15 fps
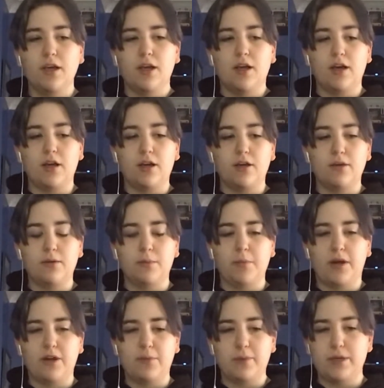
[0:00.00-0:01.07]

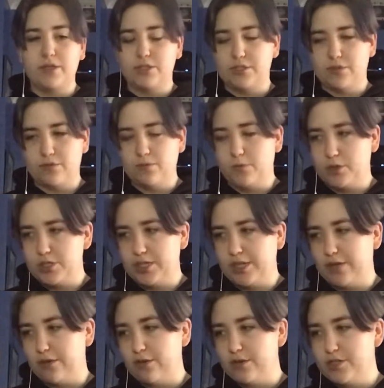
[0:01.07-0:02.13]
I've been just watching it
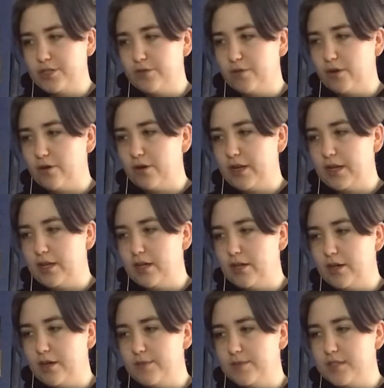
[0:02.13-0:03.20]
on Crunchyroll, and
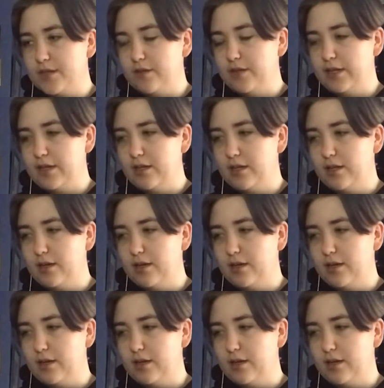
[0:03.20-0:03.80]
I'm slowly